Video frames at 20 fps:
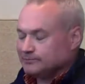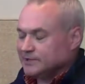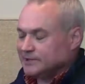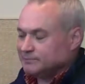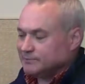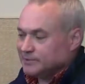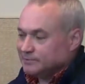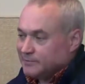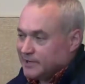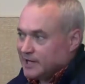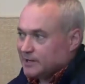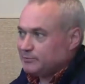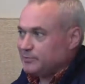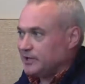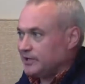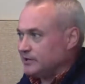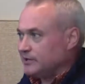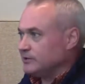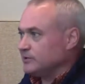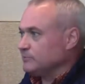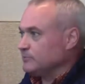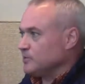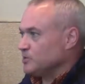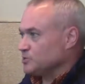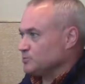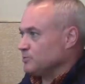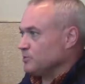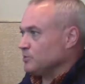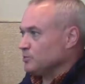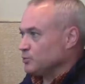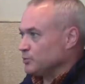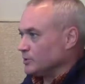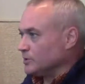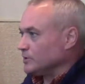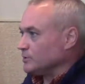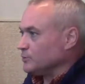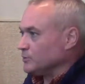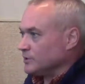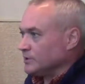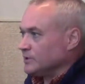in my opinion, in the most part,
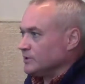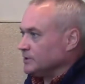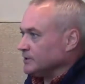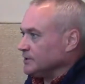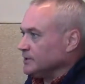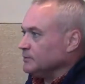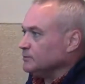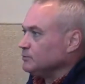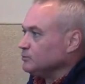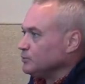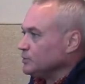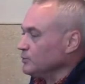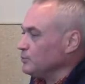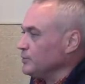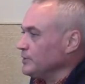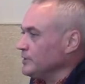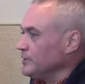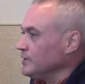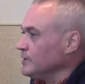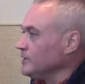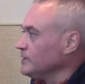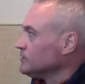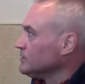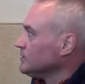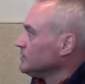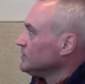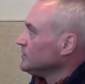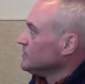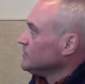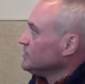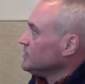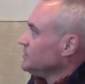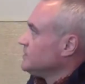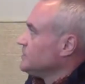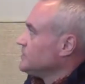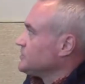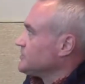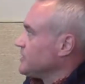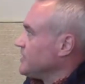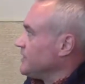really, really clean when we
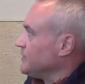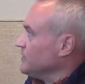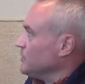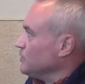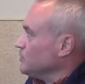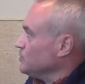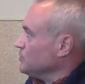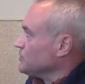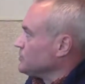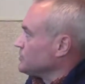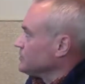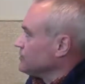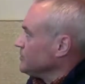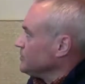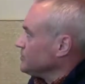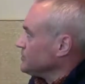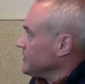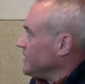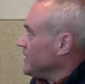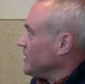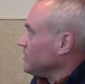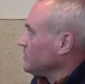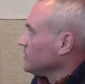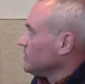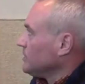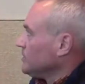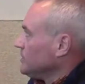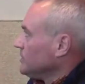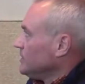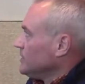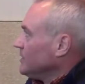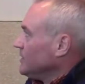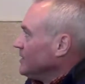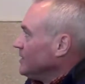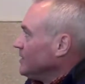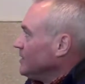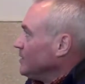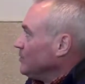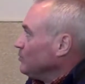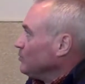signed those out.
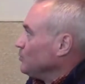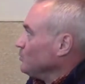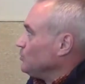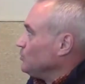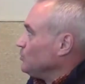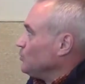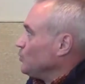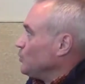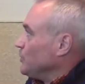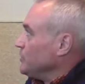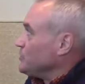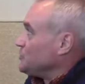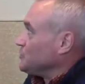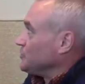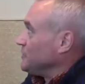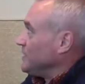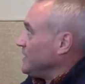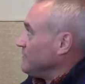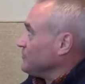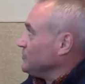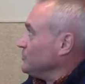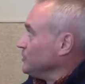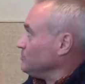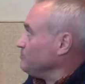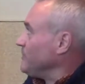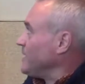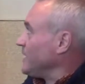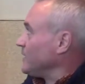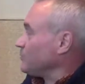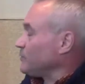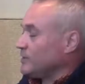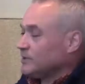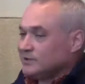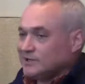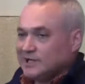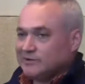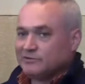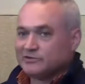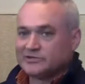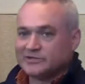We should have good
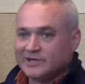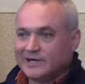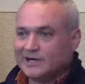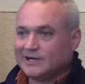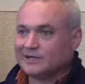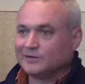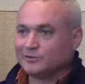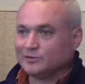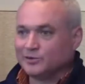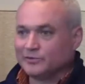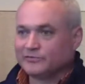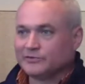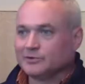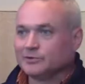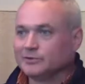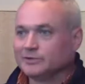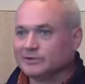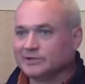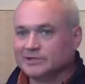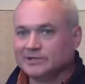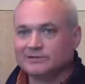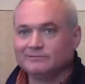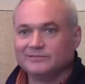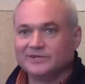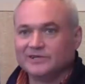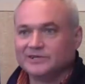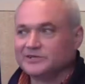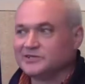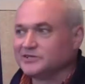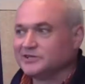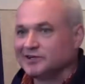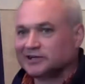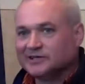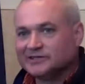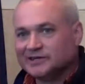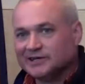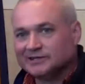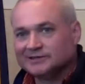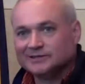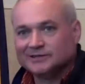background levels now. I don't know if there are any
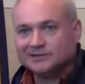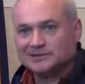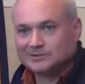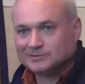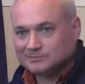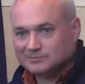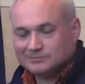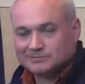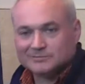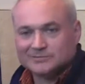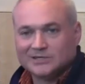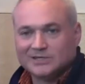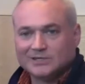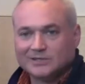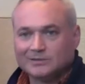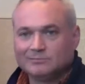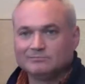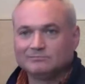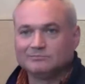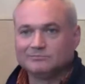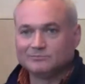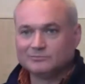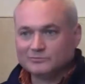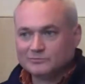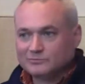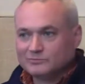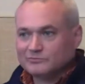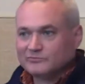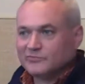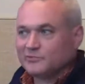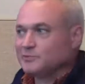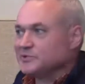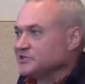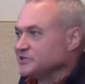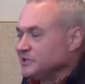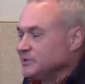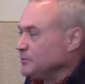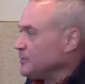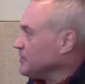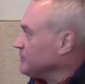studies out there from the
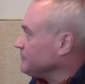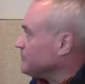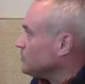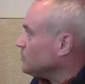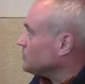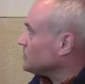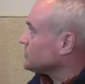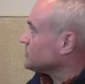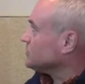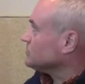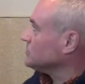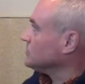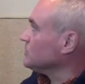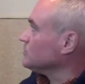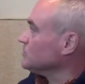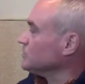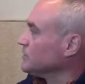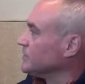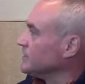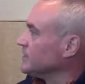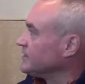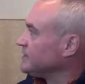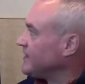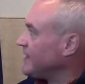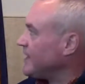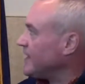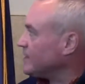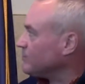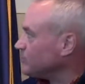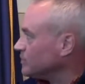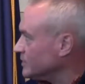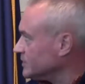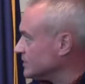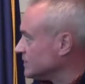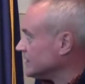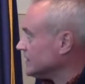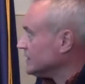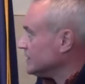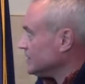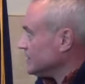Sea Grant folks on looking at that, but